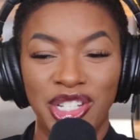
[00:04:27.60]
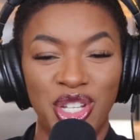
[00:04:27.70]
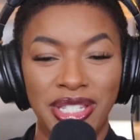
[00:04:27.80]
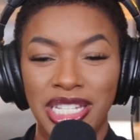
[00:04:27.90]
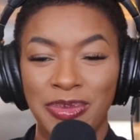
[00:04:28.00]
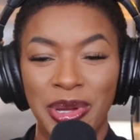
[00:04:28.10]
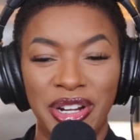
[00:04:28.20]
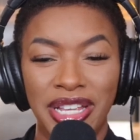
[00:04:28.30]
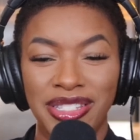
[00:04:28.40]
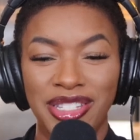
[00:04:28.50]
just
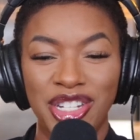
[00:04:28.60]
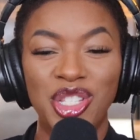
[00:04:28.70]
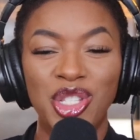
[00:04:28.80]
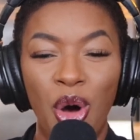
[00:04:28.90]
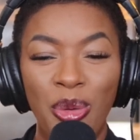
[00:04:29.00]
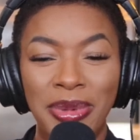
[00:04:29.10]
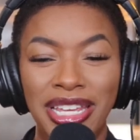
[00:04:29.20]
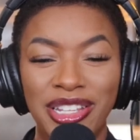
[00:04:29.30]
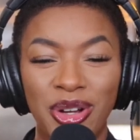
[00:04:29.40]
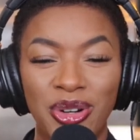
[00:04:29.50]
experienced so
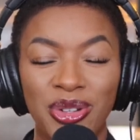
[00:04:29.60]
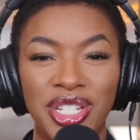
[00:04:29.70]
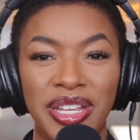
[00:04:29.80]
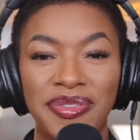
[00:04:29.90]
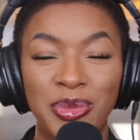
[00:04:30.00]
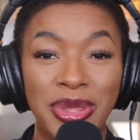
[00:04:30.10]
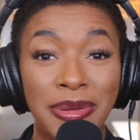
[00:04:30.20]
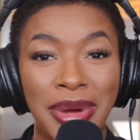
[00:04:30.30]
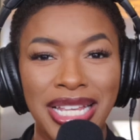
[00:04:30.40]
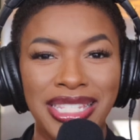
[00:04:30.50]
many internal shifts
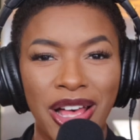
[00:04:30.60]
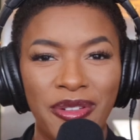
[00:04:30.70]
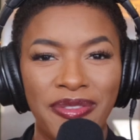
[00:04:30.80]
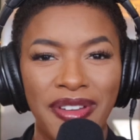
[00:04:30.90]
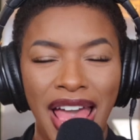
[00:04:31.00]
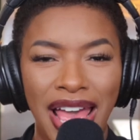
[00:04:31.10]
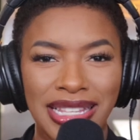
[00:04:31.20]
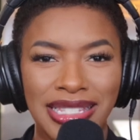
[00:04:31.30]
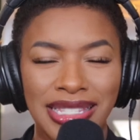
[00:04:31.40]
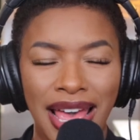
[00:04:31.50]
within myself
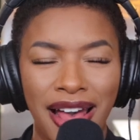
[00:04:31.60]
as